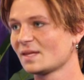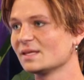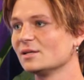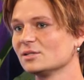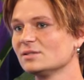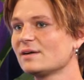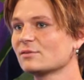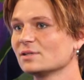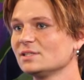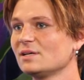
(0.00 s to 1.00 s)
You know, you
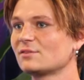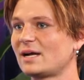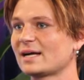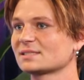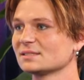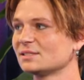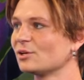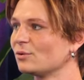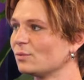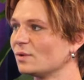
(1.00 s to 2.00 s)
never actually
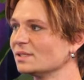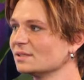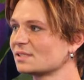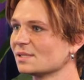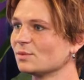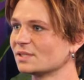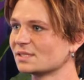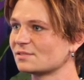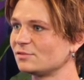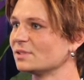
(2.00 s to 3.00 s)
know what someone
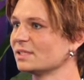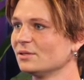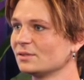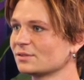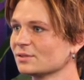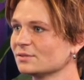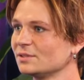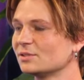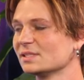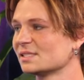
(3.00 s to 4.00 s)
is fully going through.
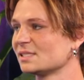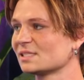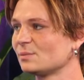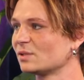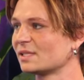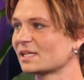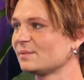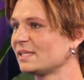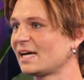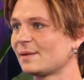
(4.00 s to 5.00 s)
You could see someone, and they could
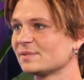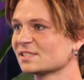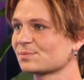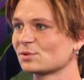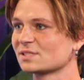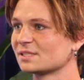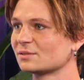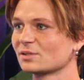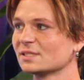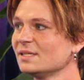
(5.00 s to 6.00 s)
be the happiest person
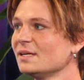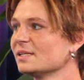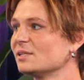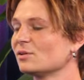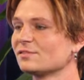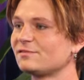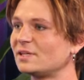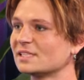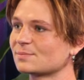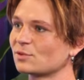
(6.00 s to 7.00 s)
or the, you know, the
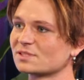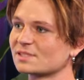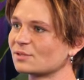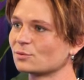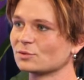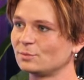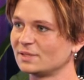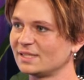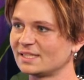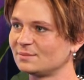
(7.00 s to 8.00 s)
funniest person in the room,
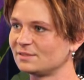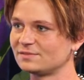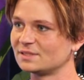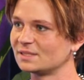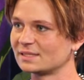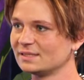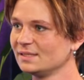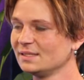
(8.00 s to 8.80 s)
but they could be feeling,